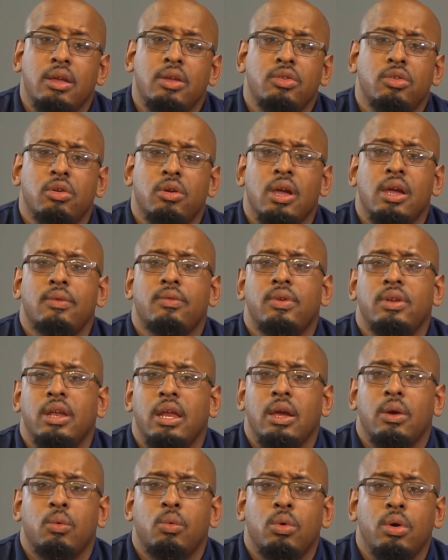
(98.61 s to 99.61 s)
in your
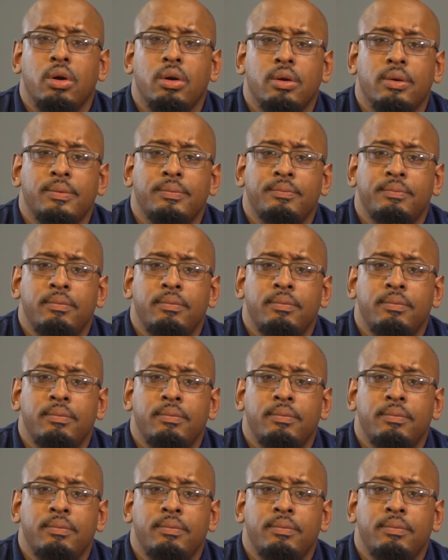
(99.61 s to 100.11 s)
everyday world.